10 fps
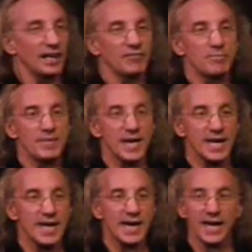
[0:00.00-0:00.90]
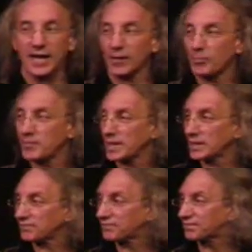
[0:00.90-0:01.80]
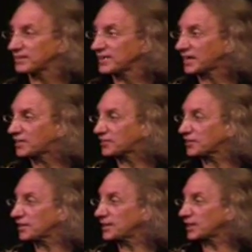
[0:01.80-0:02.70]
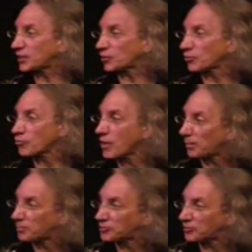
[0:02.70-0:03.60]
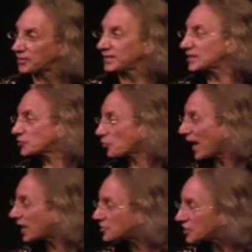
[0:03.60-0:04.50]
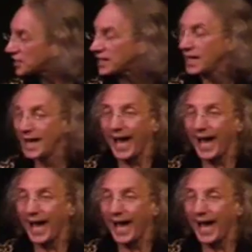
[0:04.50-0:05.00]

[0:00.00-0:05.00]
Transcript: of mayhem and affliction and corruption and tragedy